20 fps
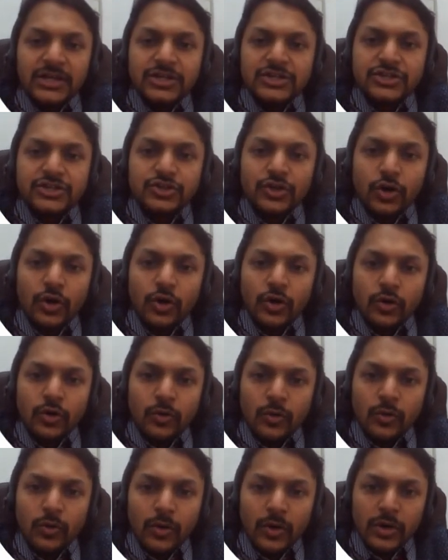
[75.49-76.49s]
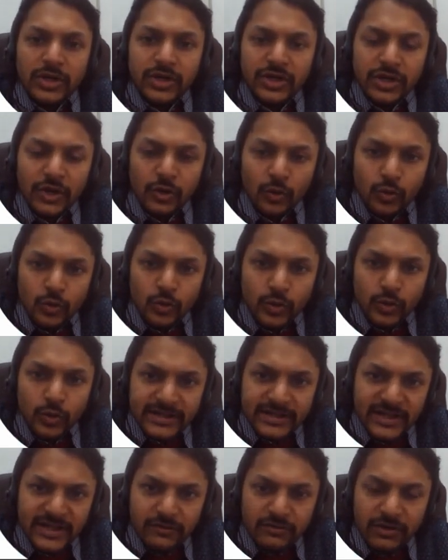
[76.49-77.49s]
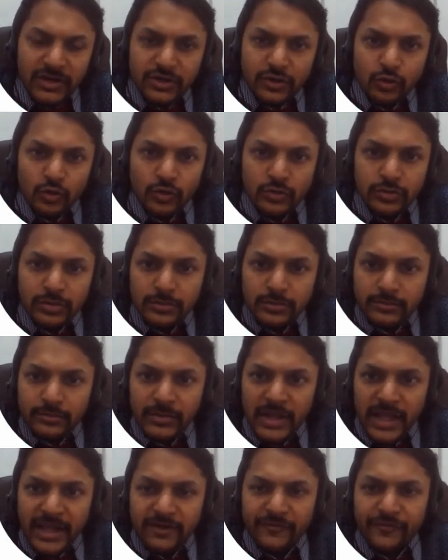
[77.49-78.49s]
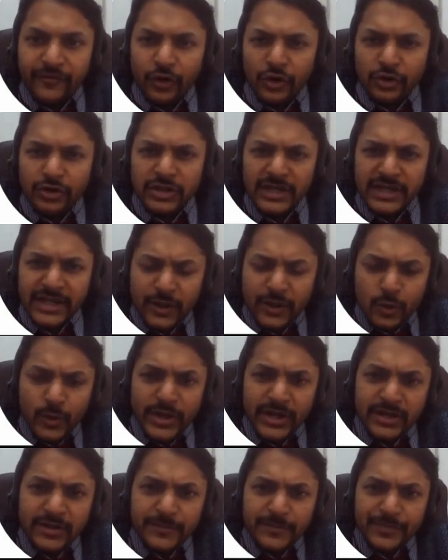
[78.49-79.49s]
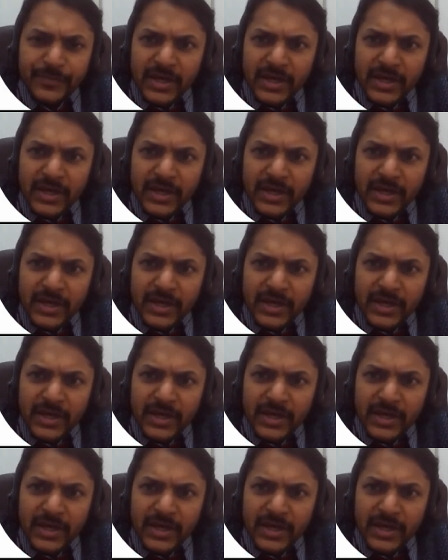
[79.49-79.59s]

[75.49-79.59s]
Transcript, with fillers: So Q is equal to, like for the liquid,